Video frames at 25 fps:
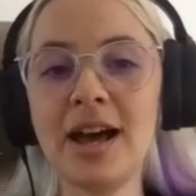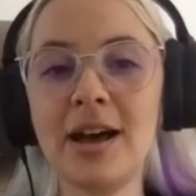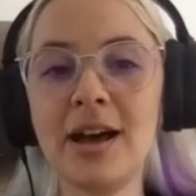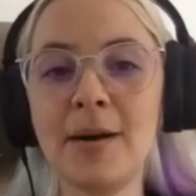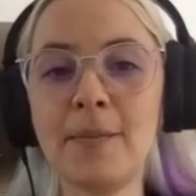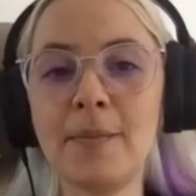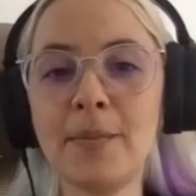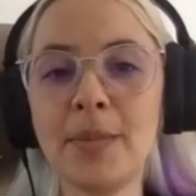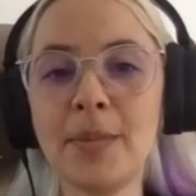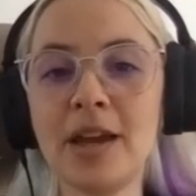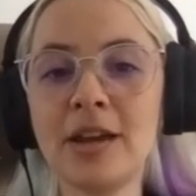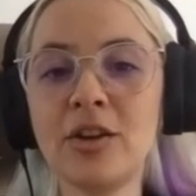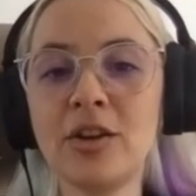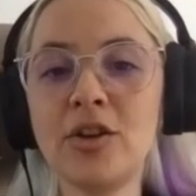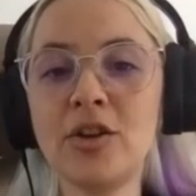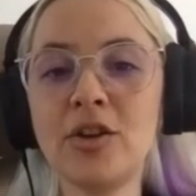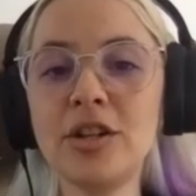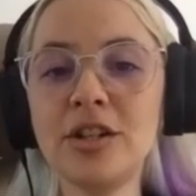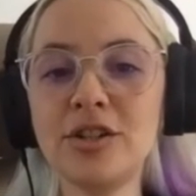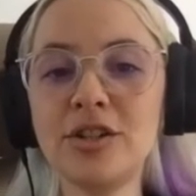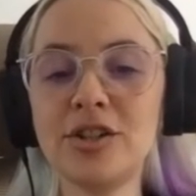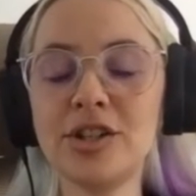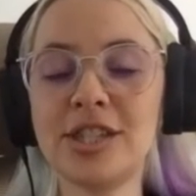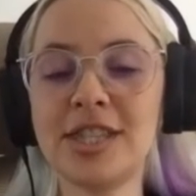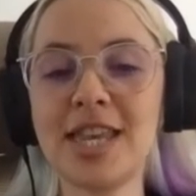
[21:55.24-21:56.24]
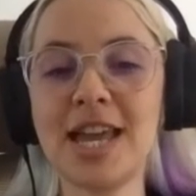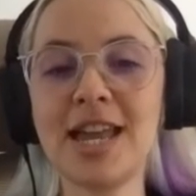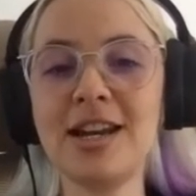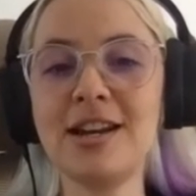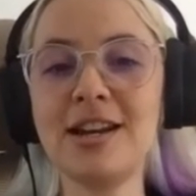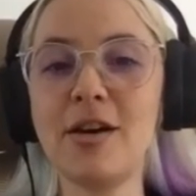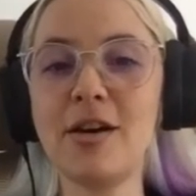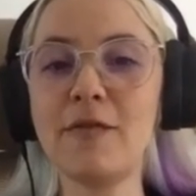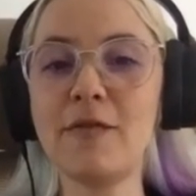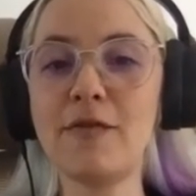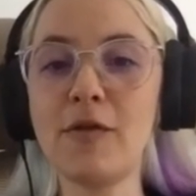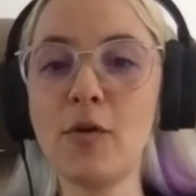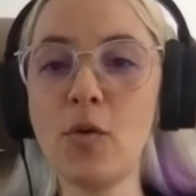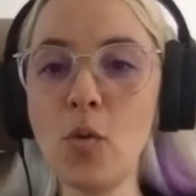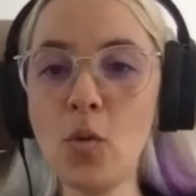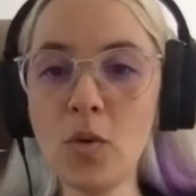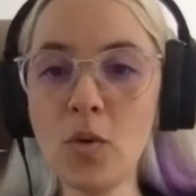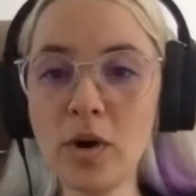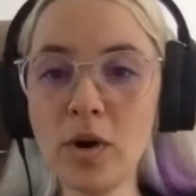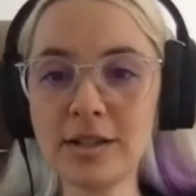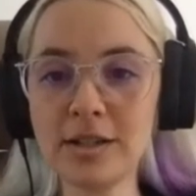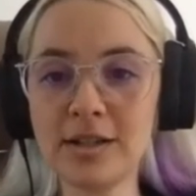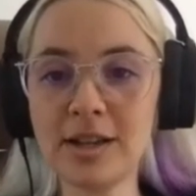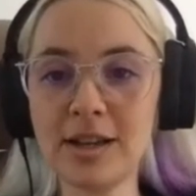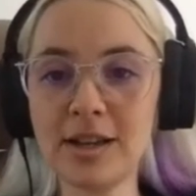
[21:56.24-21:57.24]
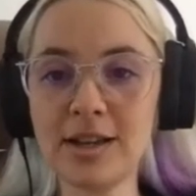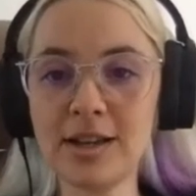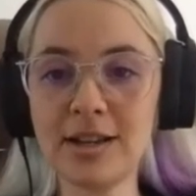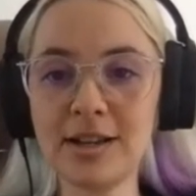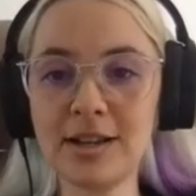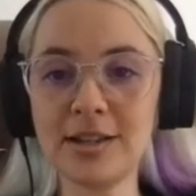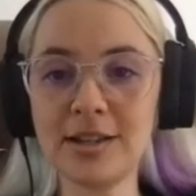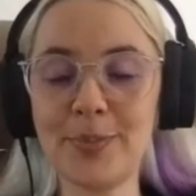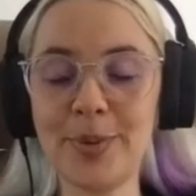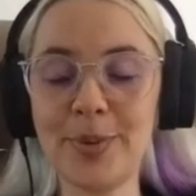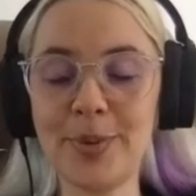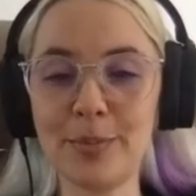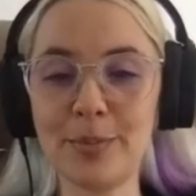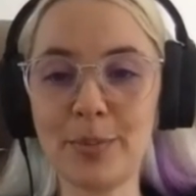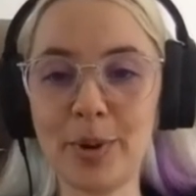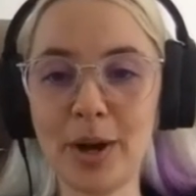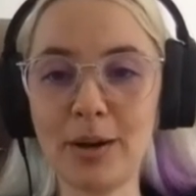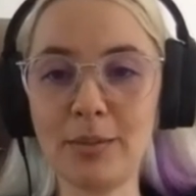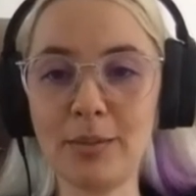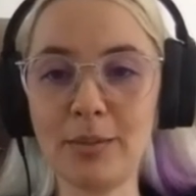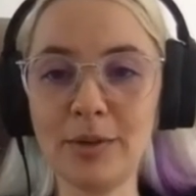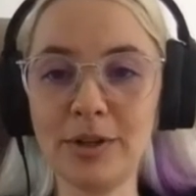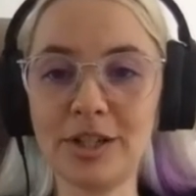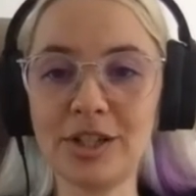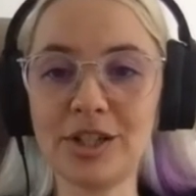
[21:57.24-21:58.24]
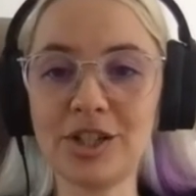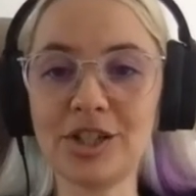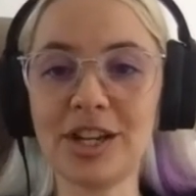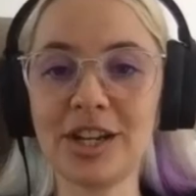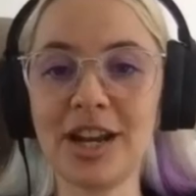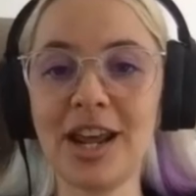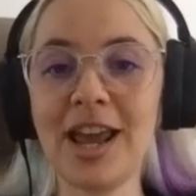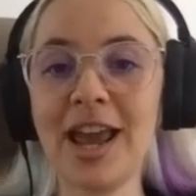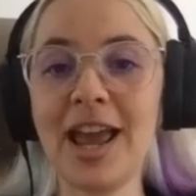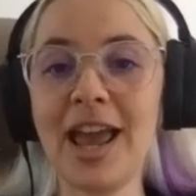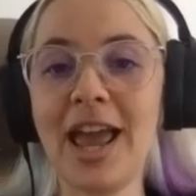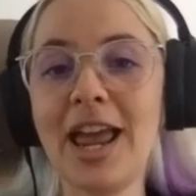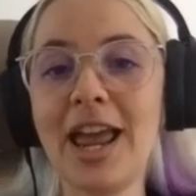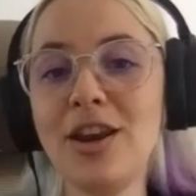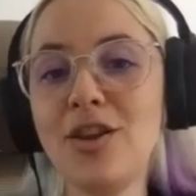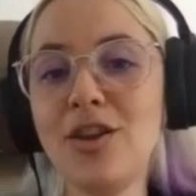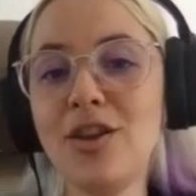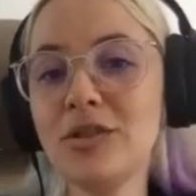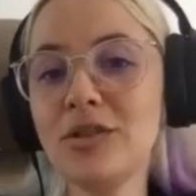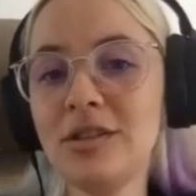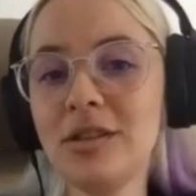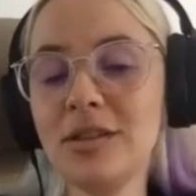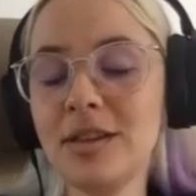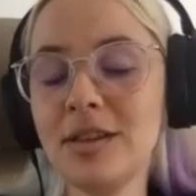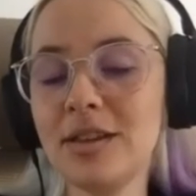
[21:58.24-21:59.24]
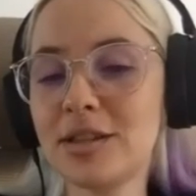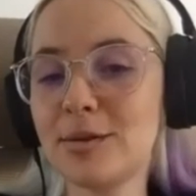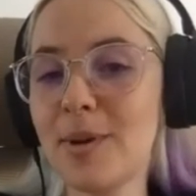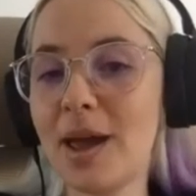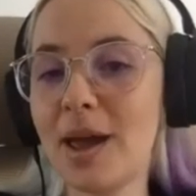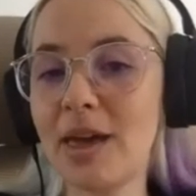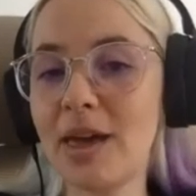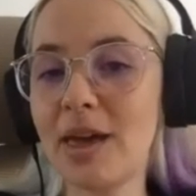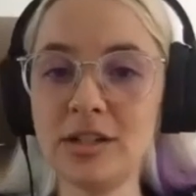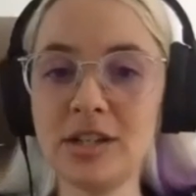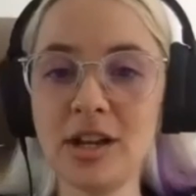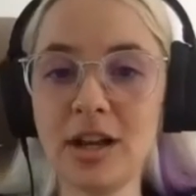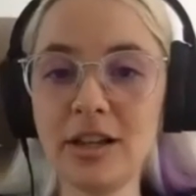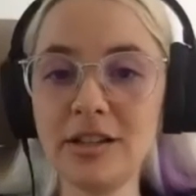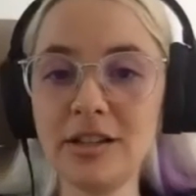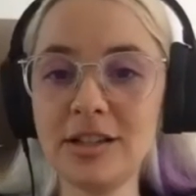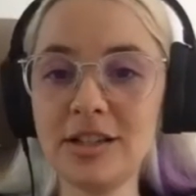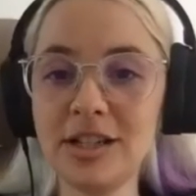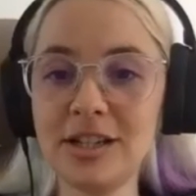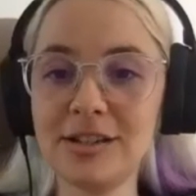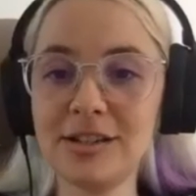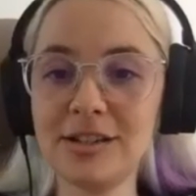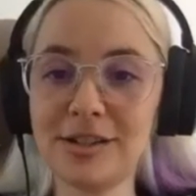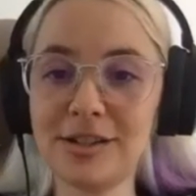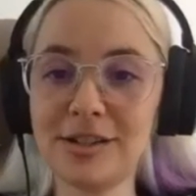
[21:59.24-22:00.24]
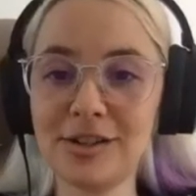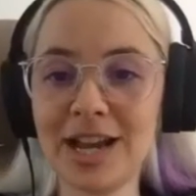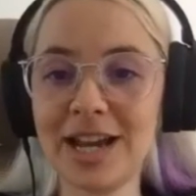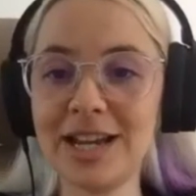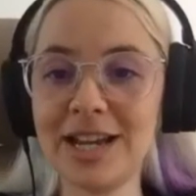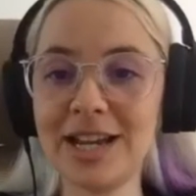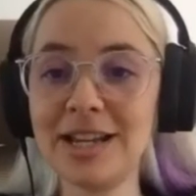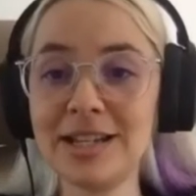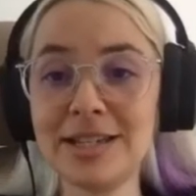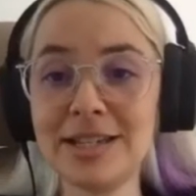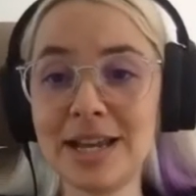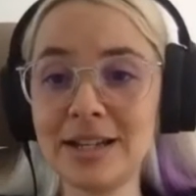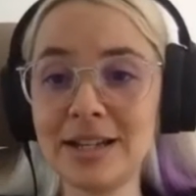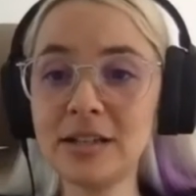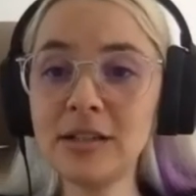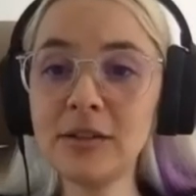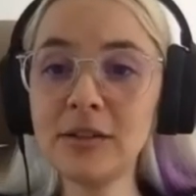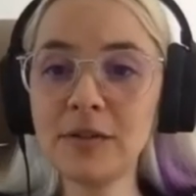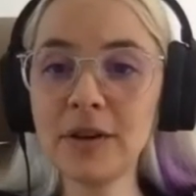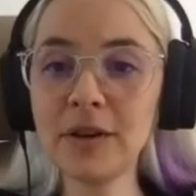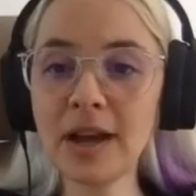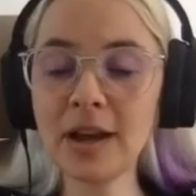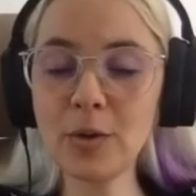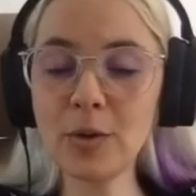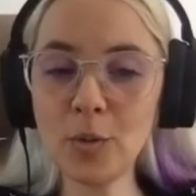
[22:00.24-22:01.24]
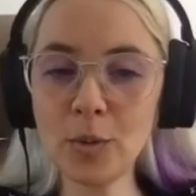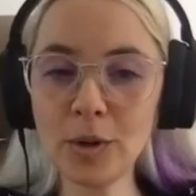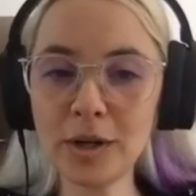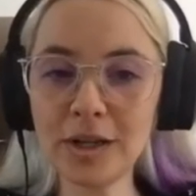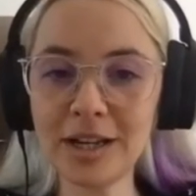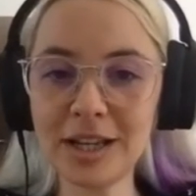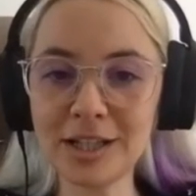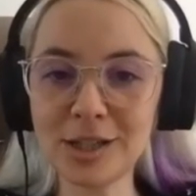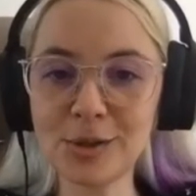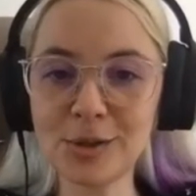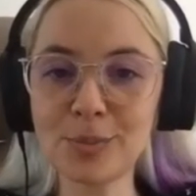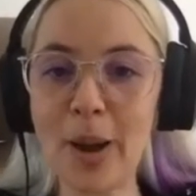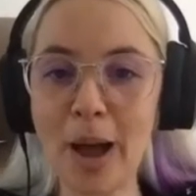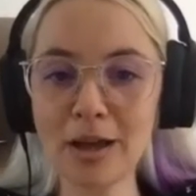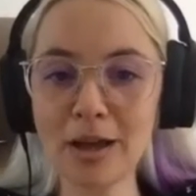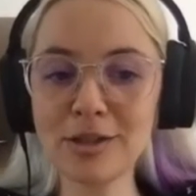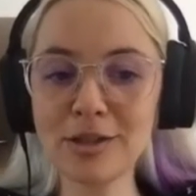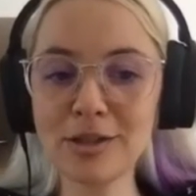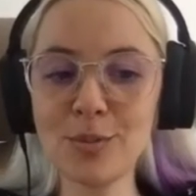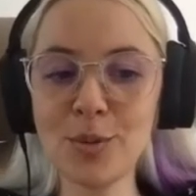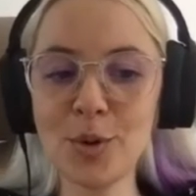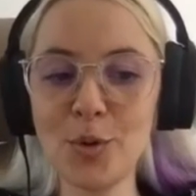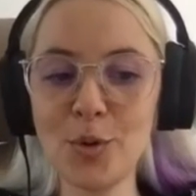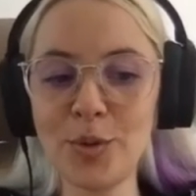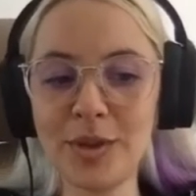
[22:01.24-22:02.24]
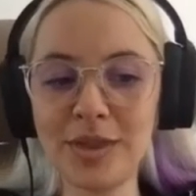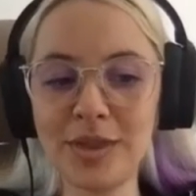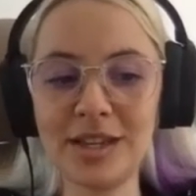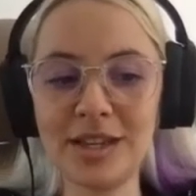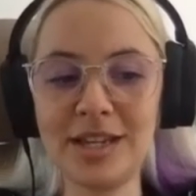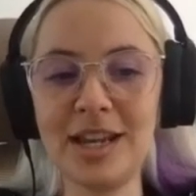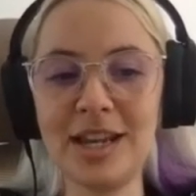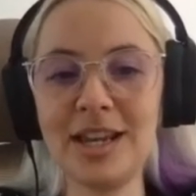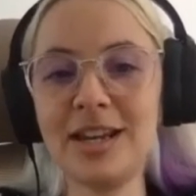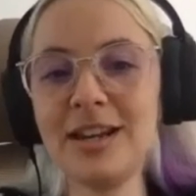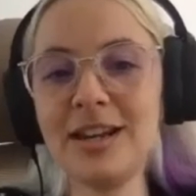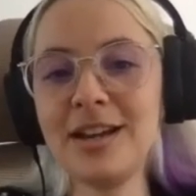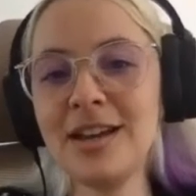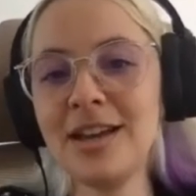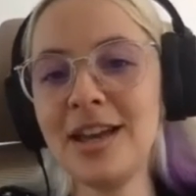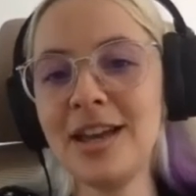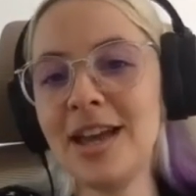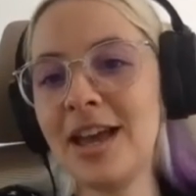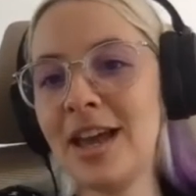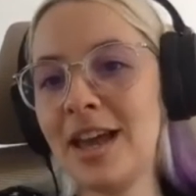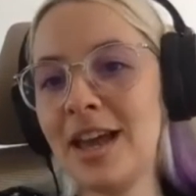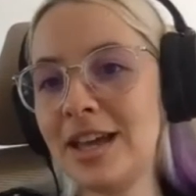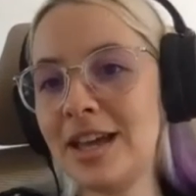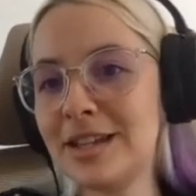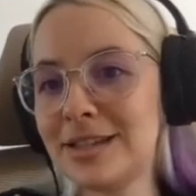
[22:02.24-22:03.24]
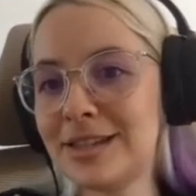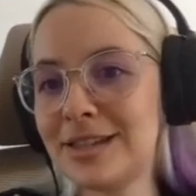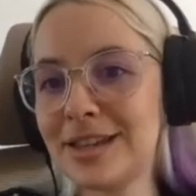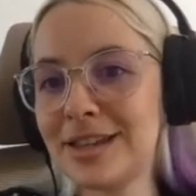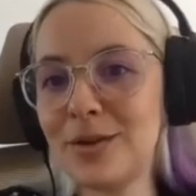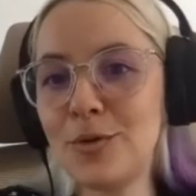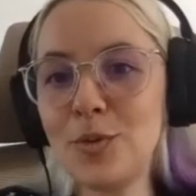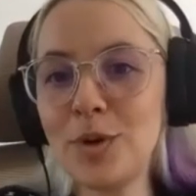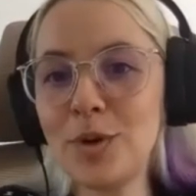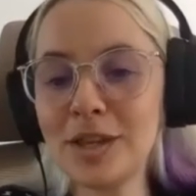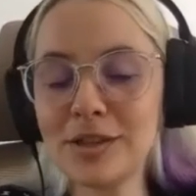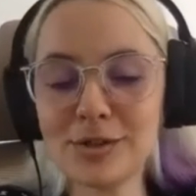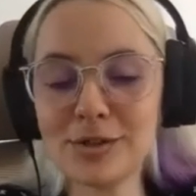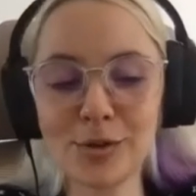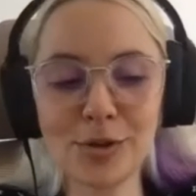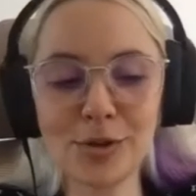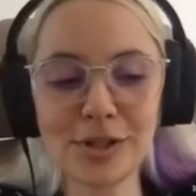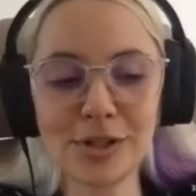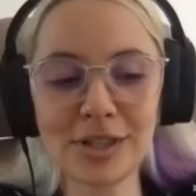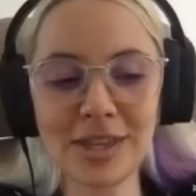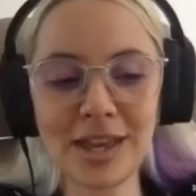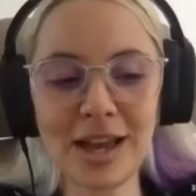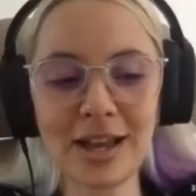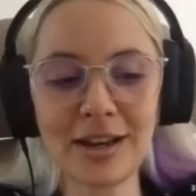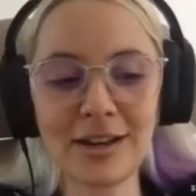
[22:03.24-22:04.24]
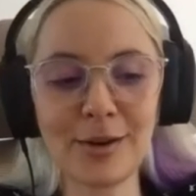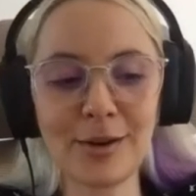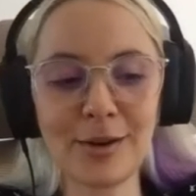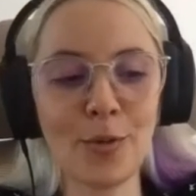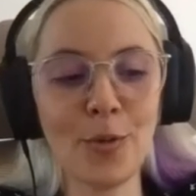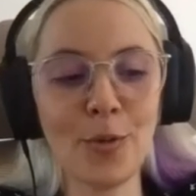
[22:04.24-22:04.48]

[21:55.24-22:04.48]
uh, a good understanding of what data has been published and using these methodologies to kind of identify what is possible with the data is a resource that